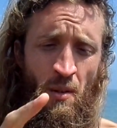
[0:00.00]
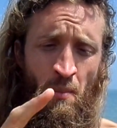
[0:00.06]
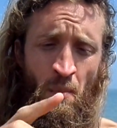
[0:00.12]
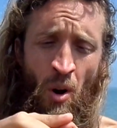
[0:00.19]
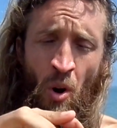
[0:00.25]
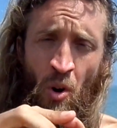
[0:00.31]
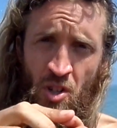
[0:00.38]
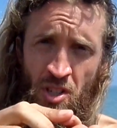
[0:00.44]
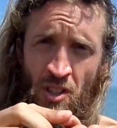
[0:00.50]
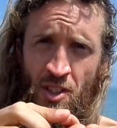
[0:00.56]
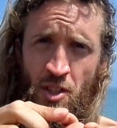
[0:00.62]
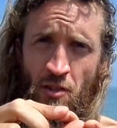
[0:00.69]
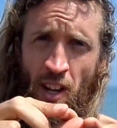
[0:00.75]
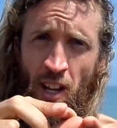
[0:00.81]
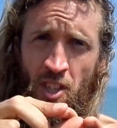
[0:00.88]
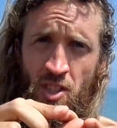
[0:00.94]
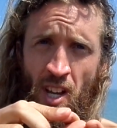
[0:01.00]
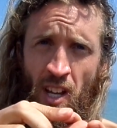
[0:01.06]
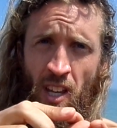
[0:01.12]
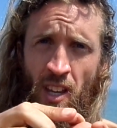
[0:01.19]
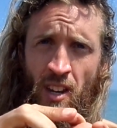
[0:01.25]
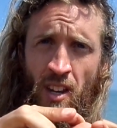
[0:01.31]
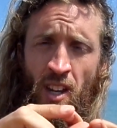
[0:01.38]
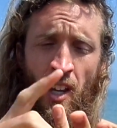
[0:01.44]
Emotional
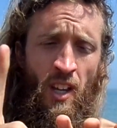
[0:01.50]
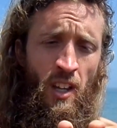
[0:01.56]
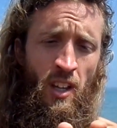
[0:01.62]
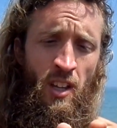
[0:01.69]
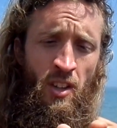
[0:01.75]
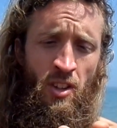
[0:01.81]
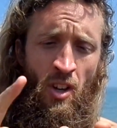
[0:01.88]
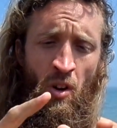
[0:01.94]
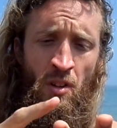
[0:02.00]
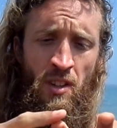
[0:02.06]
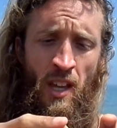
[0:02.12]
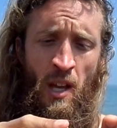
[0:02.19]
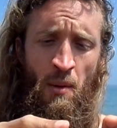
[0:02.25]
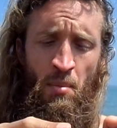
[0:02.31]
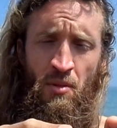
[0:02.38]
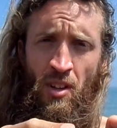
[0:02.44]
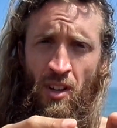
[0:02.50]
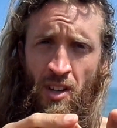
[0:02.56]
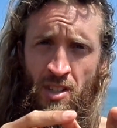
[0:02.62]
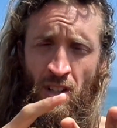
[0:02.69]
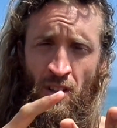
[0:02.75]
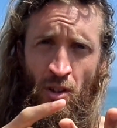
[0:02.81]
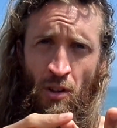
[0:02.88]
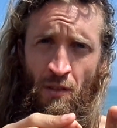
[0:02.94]
straitjacket. You don't want to
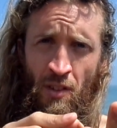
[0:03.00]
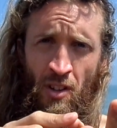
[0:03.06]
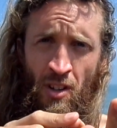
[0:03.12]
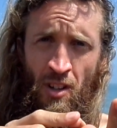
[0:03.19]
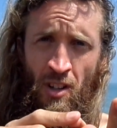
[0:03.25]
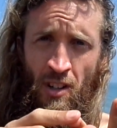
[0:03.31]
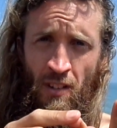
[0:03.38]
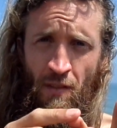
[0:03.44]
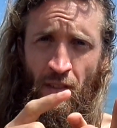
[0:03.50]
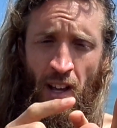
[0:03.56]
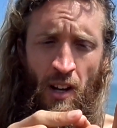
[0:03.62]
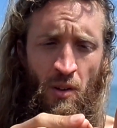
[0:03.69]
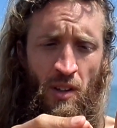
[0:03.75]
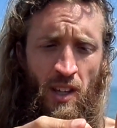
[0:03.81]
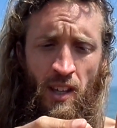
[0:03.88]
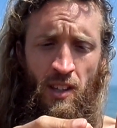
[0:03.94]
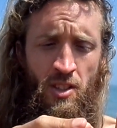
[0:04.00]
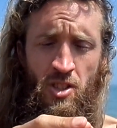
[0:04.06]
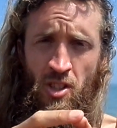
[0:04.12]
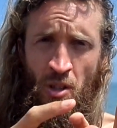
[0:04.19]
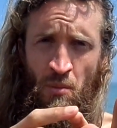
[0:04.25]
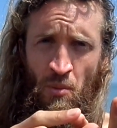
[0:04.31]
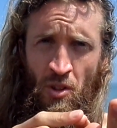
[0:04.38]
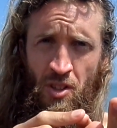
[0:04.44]
empathise and love your fellow kids
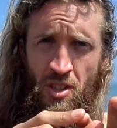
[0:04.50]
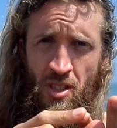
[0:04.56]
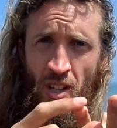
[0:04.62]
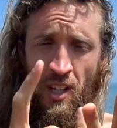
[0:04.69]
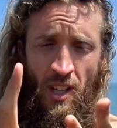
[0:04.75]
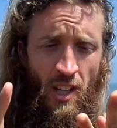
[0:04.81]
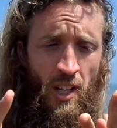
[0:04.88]
too much.